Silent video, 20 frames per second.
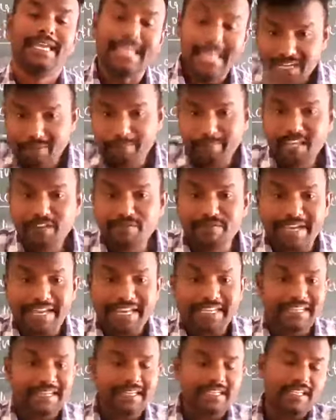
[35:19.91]
In
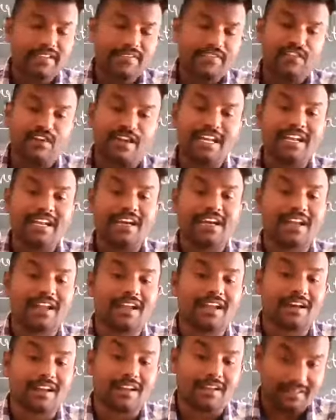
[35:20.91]
meanwhile, that the foreign
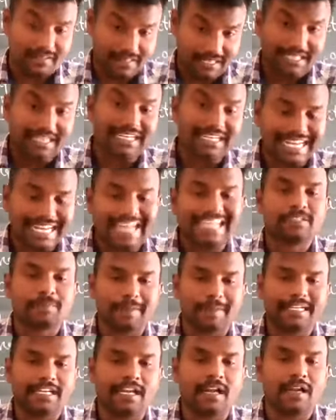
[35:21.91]
organ, that
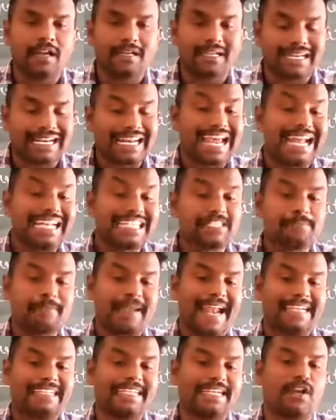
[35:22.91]

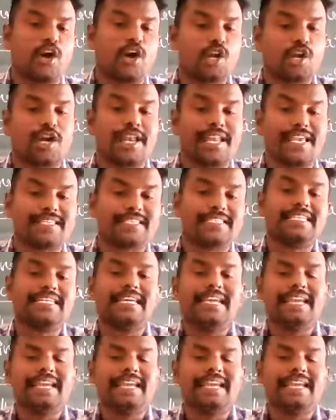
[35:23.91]
transplanted organ is